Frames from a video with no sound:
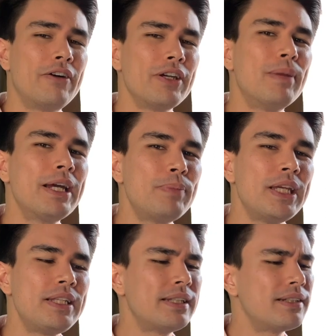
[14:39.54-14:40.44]
in my
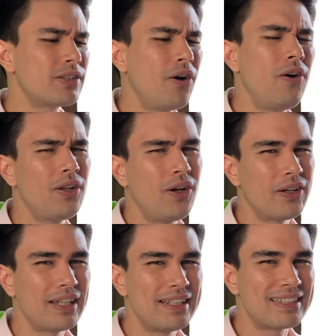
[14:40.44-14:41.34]
opinion,
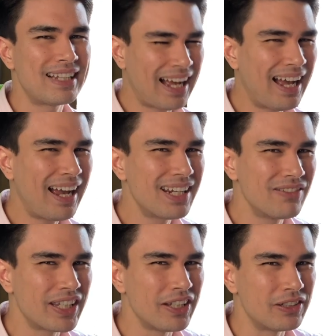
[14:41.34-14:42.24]
Thonglor is kind
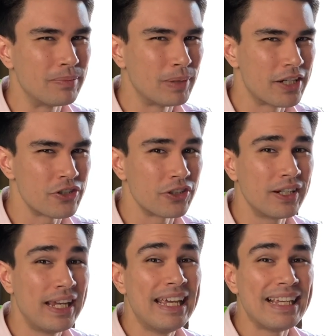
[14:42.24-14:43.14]
of a guilty pleasure.
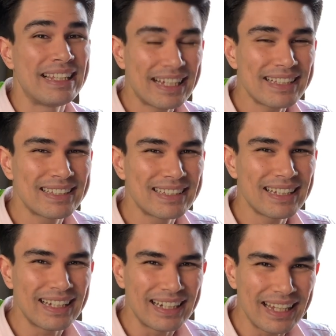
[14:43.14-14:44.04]
Yes,
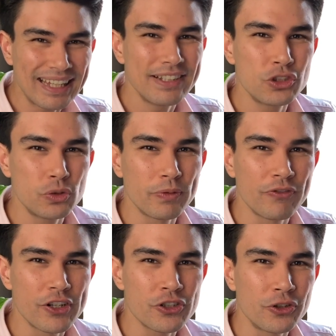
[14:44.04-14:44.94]
it is
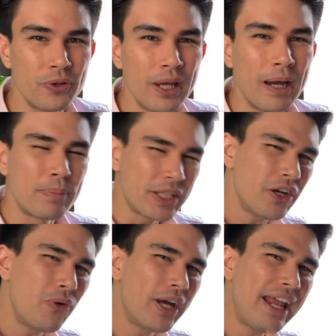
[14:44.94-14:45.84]
superficial, but you
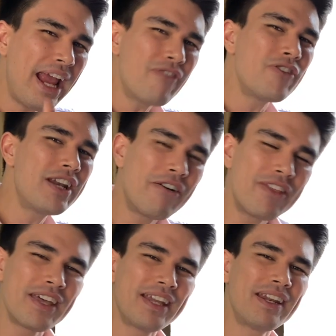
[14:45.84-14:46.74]
know what? Every now
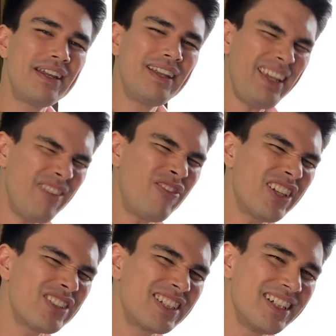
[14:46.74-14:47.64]
and then, it
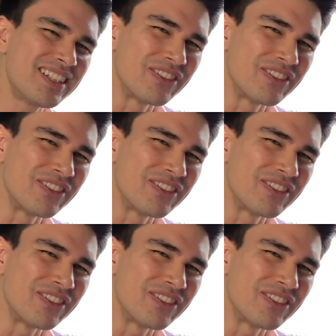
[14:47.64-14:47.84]
feels good to